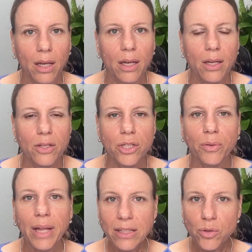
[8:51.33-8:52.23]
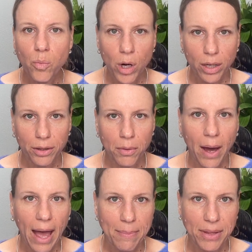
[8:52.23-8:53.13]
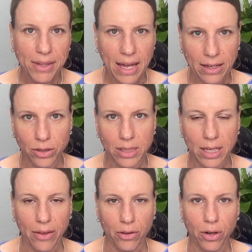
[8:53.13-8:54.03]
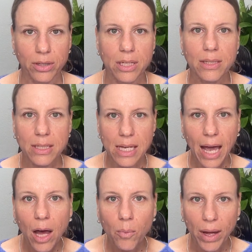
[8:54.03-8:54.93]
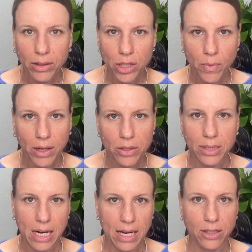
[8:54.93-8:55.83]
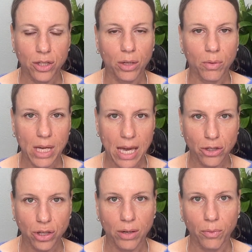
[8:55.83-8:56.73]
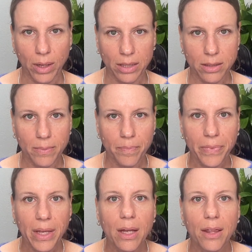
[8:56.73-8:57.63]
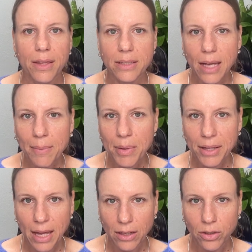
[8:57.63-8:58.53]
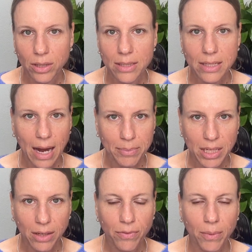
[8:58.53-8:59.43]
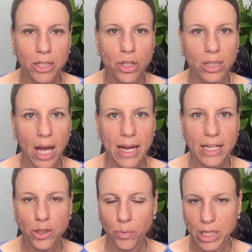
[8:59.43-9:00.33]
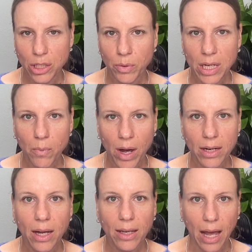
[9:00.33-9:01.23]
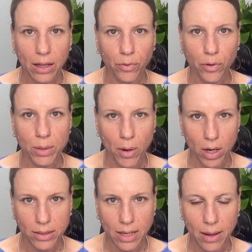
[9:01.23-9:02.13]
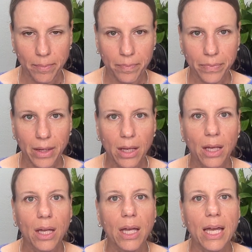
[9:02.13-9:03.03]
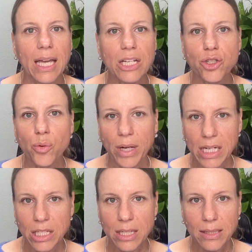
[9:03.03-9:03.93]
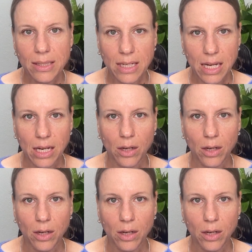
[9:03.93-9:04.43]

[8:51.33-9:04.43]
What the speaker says: So let's work through a hypothetical together to see how well you understand the creation of wills. This hypothetical is adapted from the July 2021 California bar exam. In 2016,